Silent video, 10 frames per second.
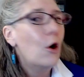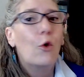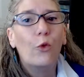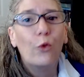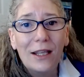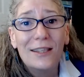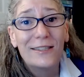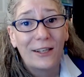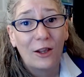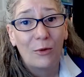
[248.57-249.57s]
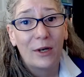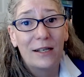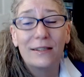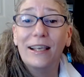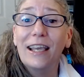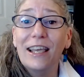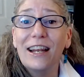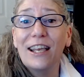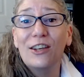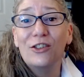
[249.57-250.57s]
Read the syllabus. It
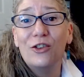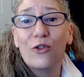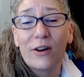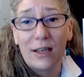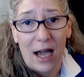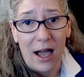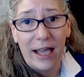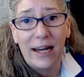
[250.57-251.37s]
is your guide.